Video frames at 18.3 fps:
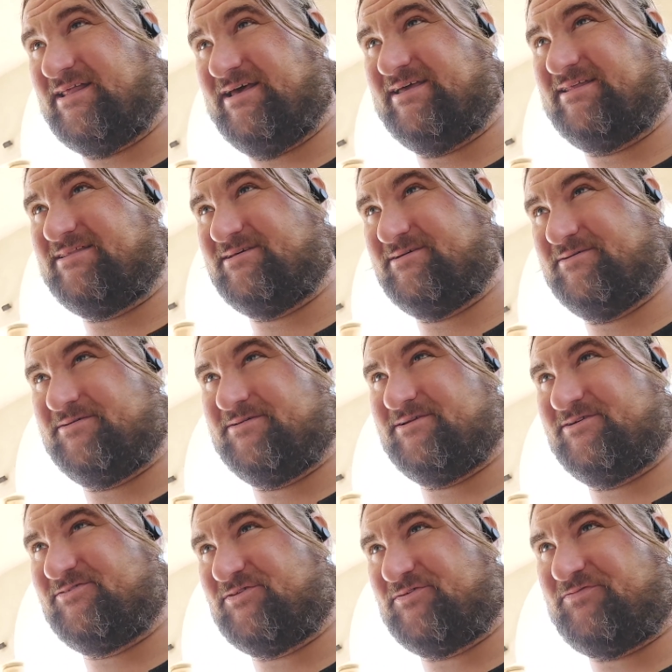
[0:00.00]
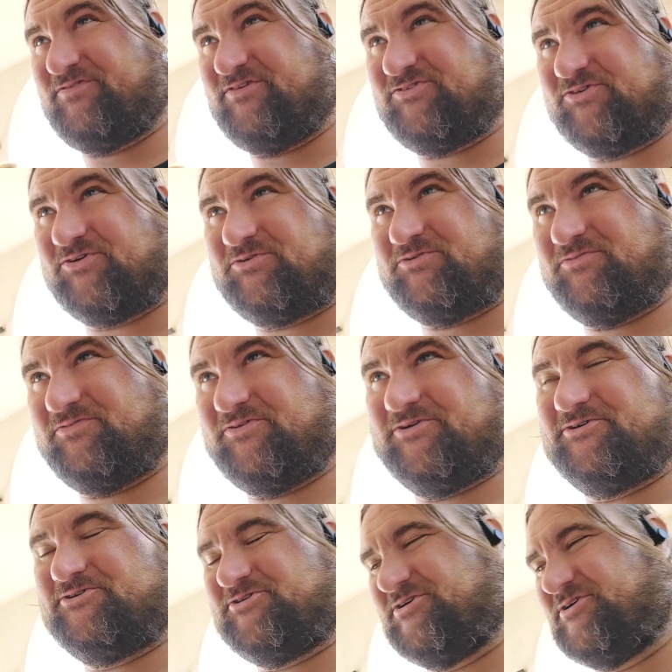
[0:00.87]
Like the, there's a physical
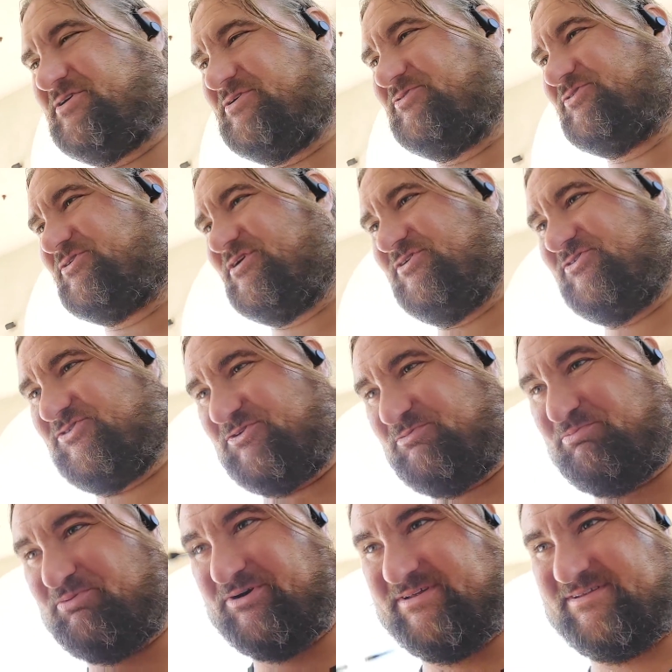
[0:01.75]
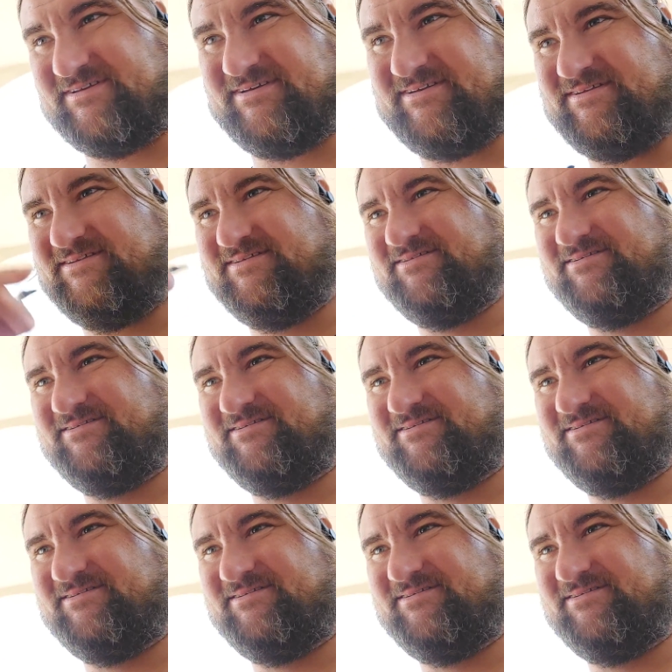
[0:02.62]
version of those cards, the printed.